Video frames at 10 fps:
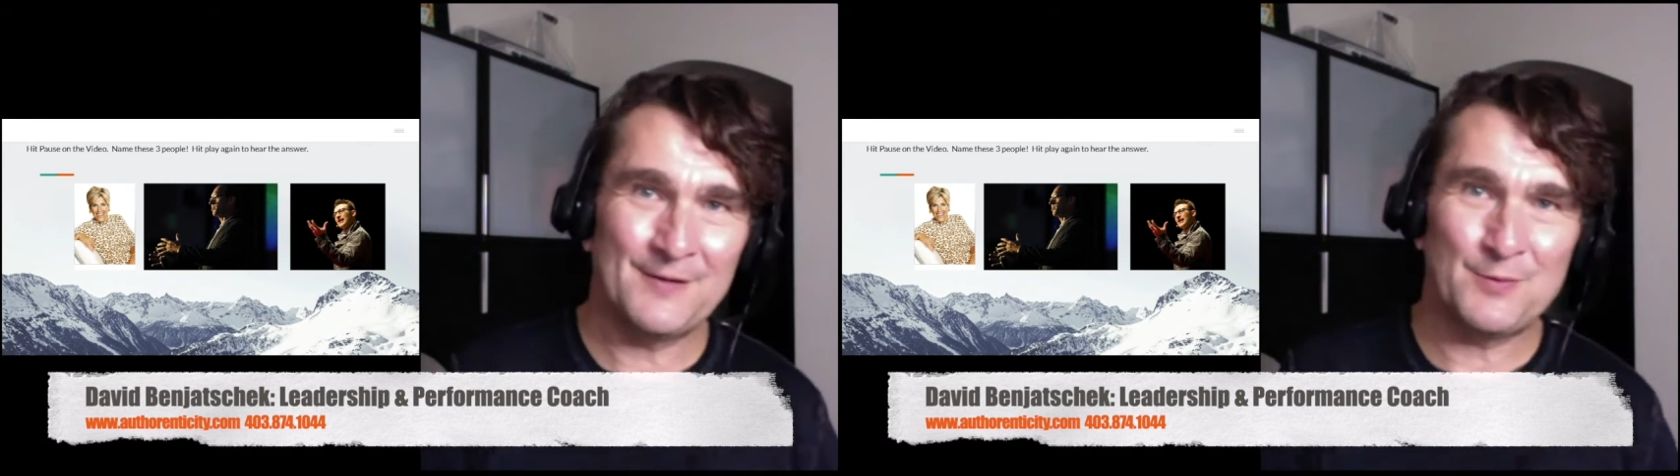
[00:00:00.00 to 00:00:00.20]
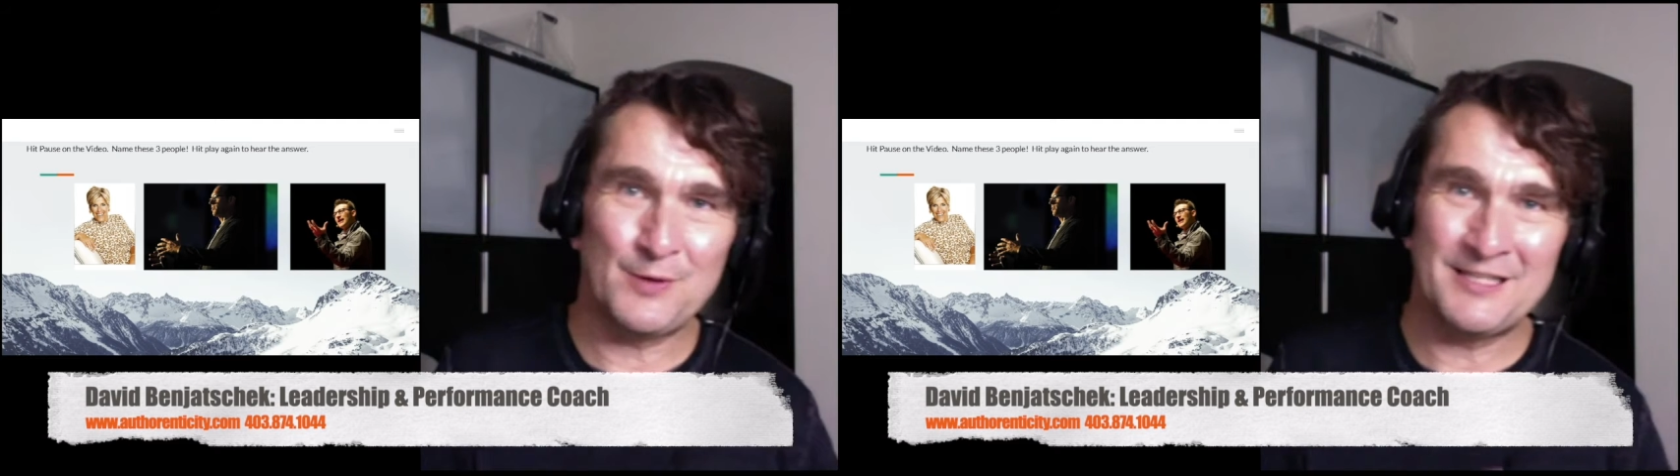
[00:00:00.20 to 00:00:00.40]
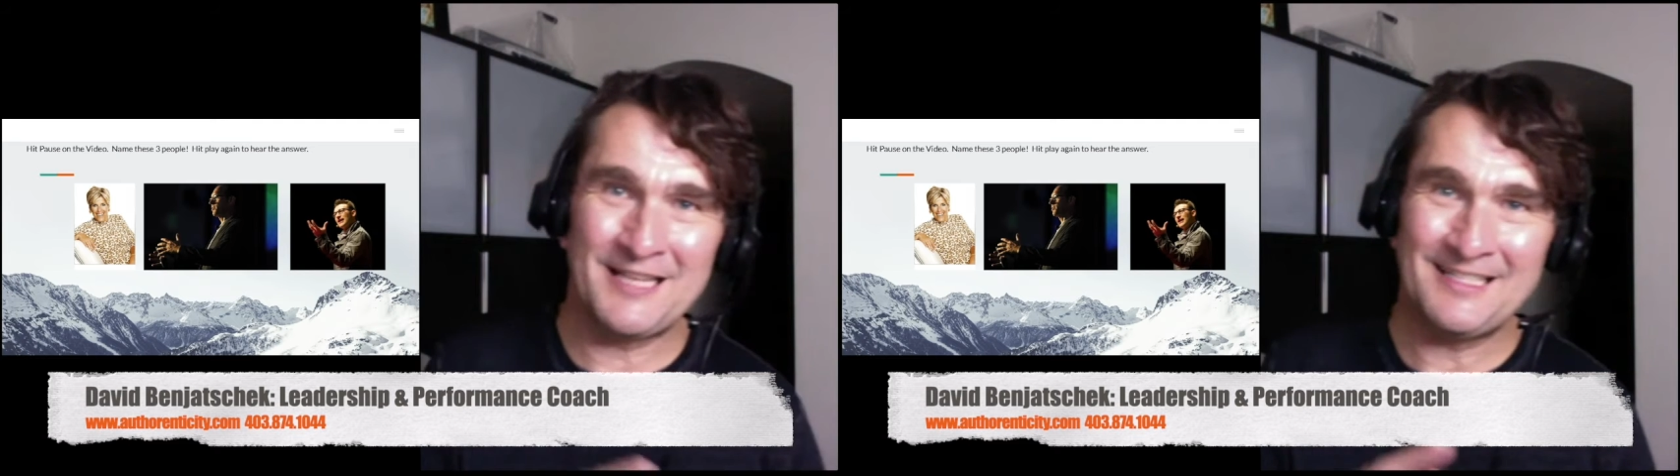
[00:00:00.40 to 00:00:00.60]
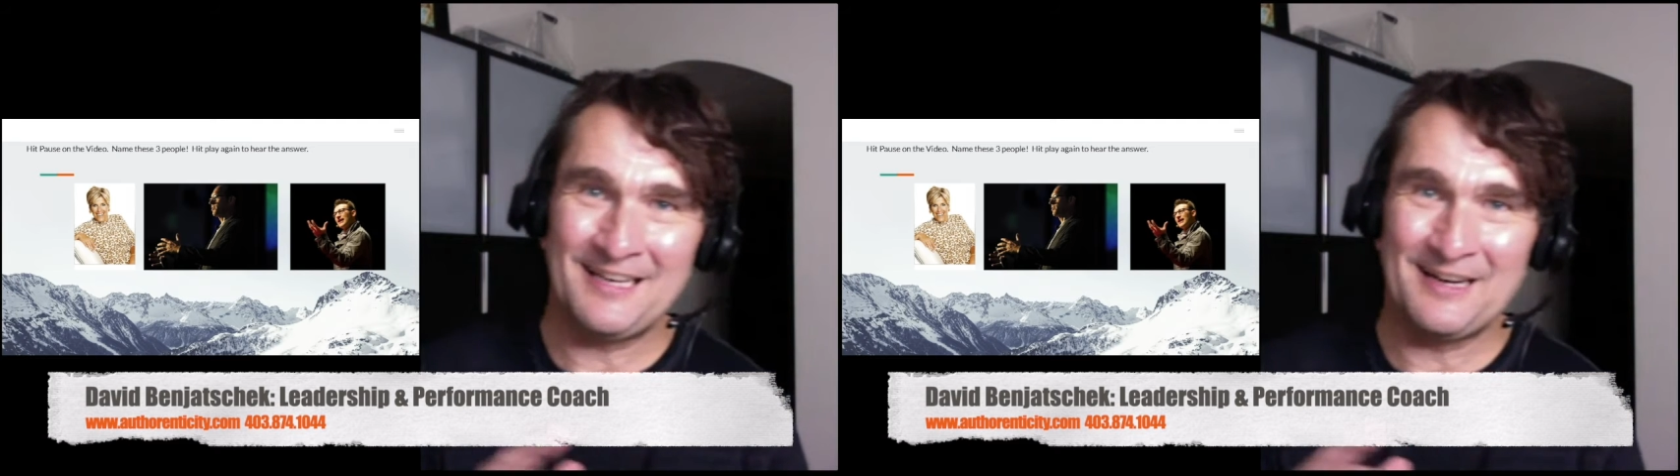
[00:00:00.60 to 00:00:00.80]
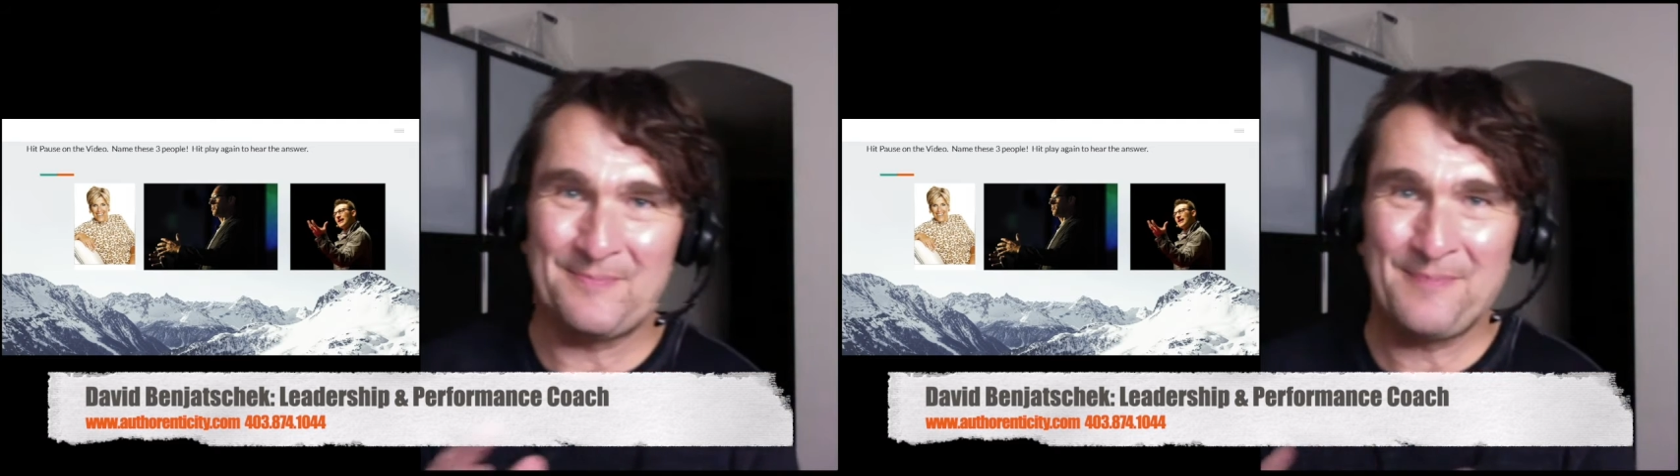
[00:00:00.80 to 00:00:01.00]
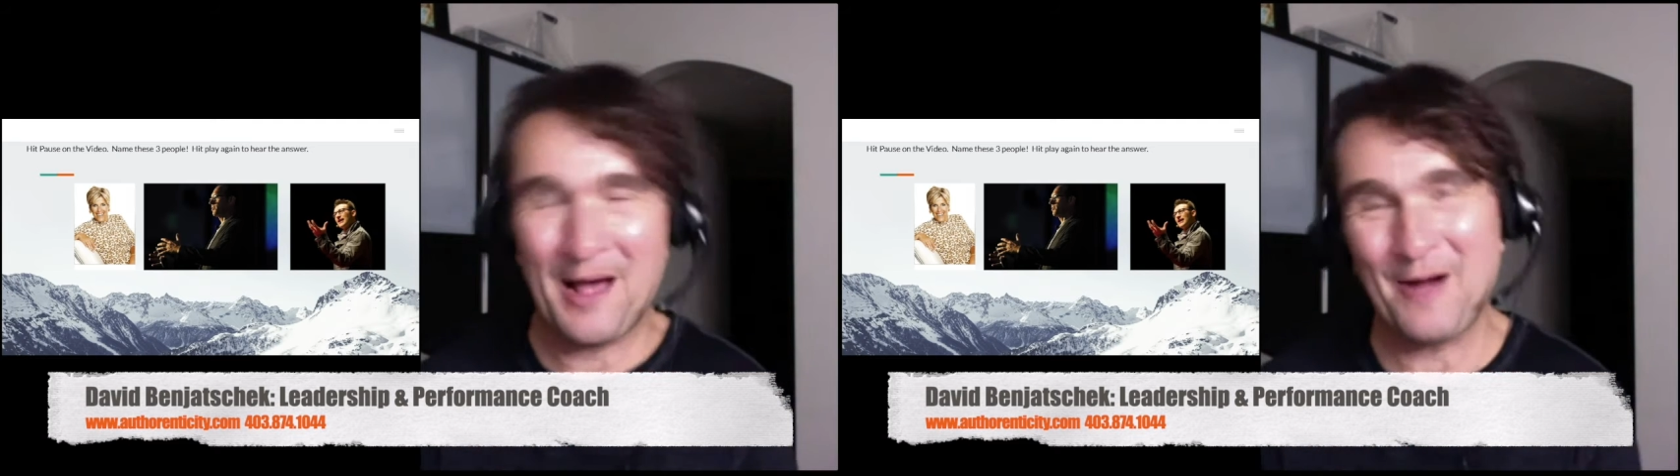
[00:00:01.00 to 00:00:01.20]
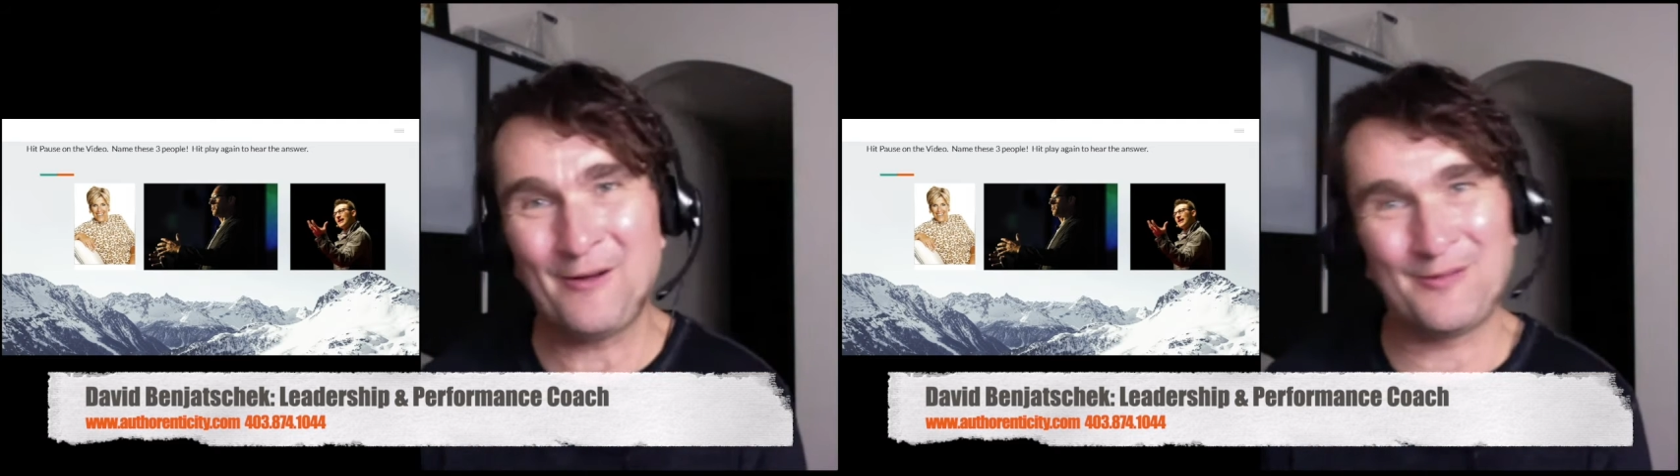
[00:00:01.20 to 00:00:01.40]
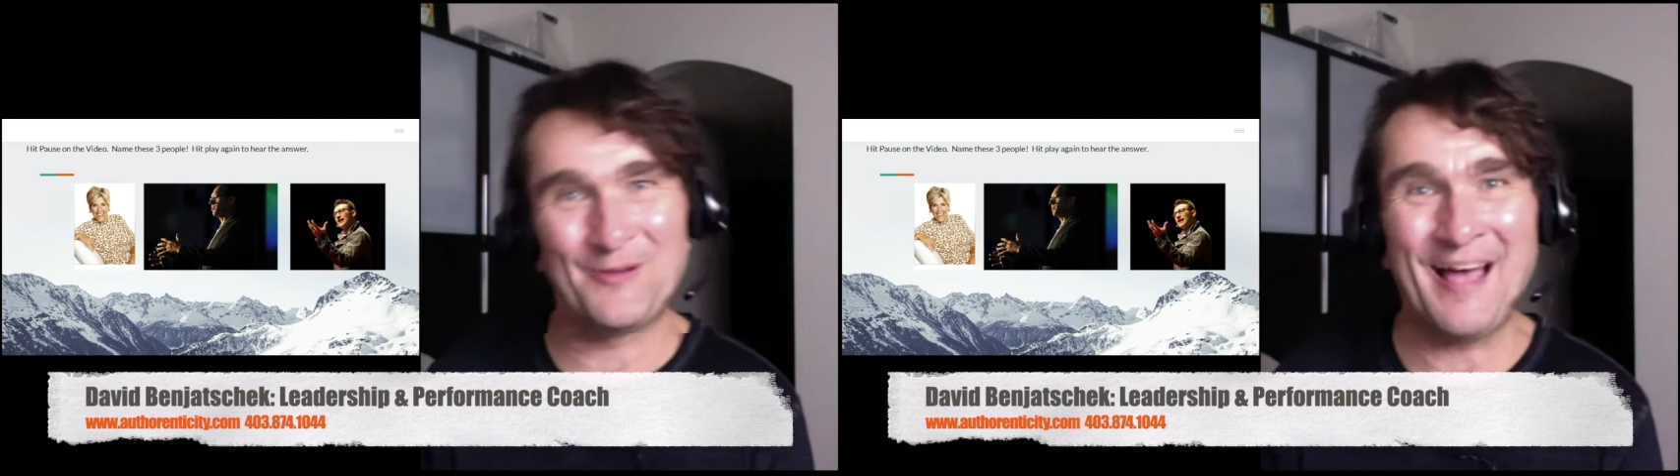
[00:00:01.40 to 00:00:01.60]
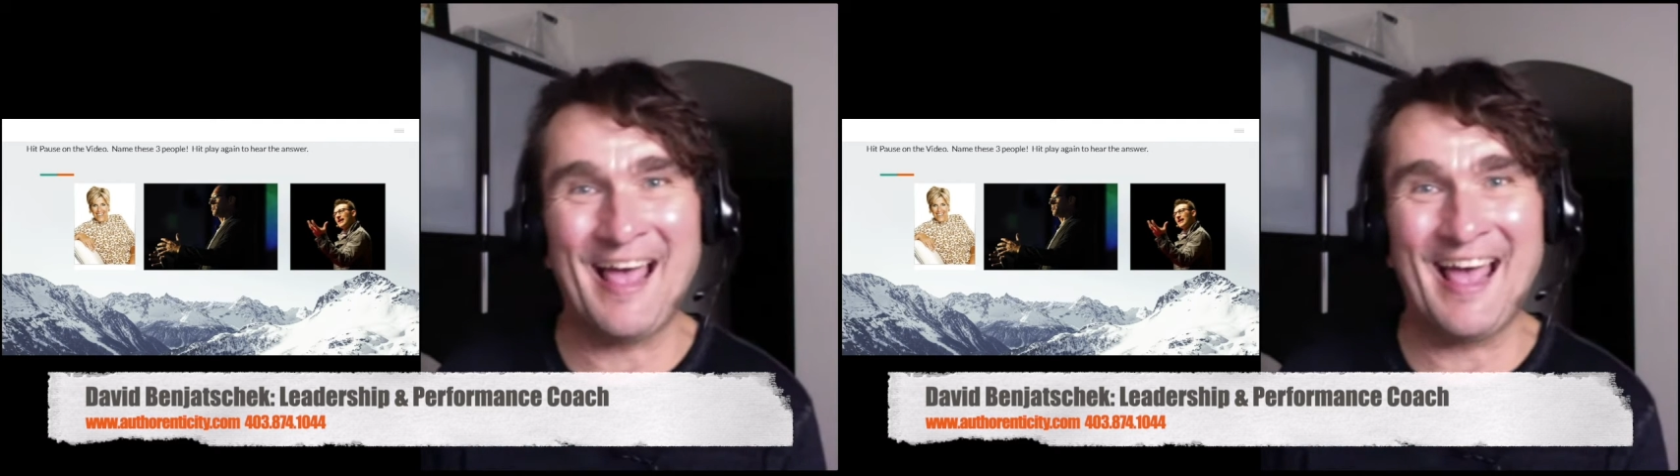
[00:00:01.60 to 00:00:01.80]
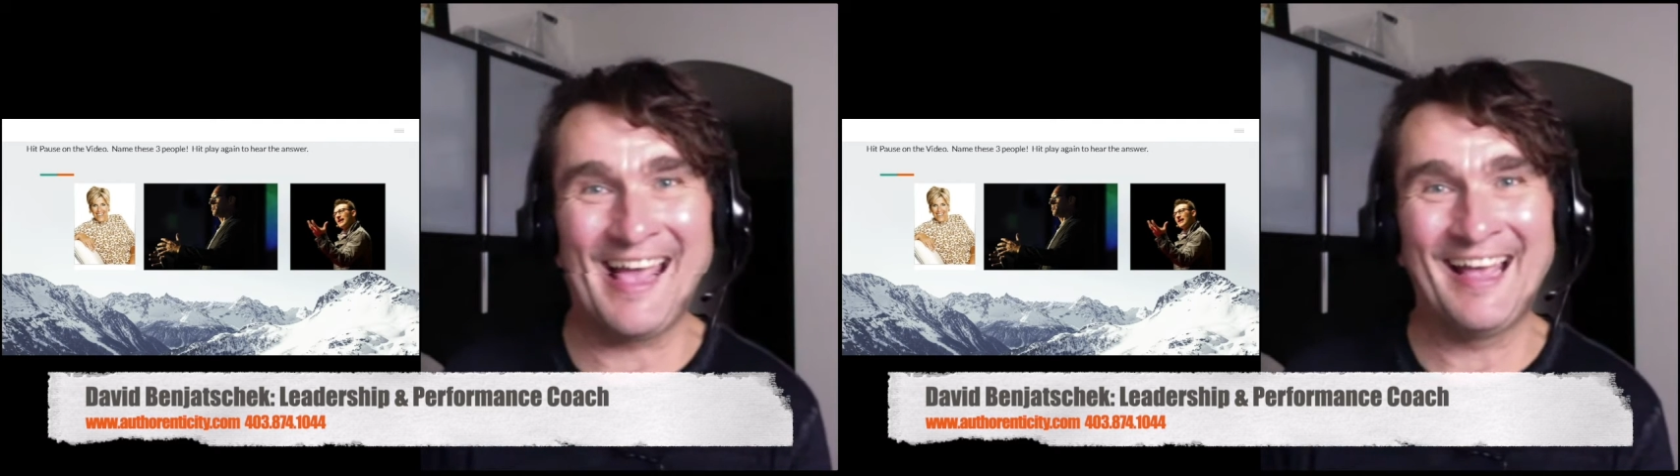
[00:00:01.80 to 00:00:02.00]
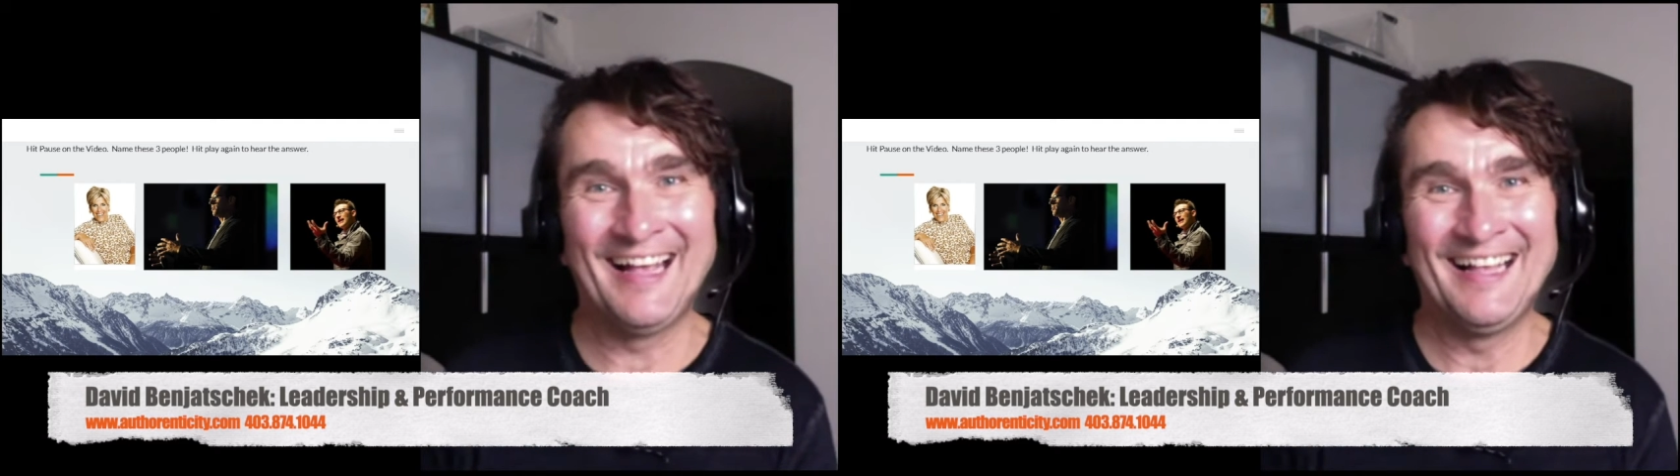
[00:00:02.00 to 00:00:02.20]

is presented in a powerful way,